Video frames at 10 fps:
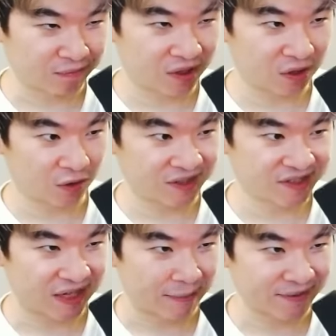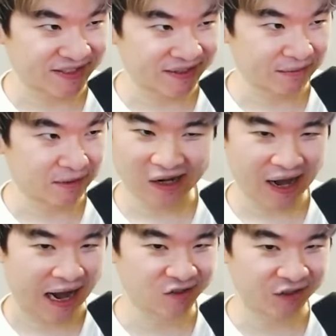pure escapism,
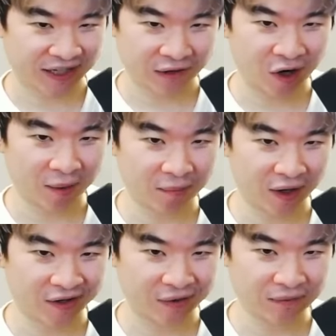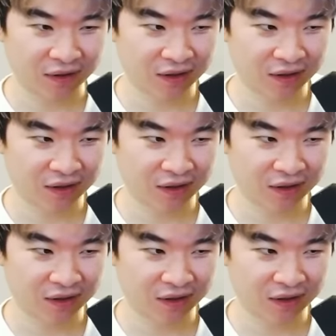actually hitting rock bottom.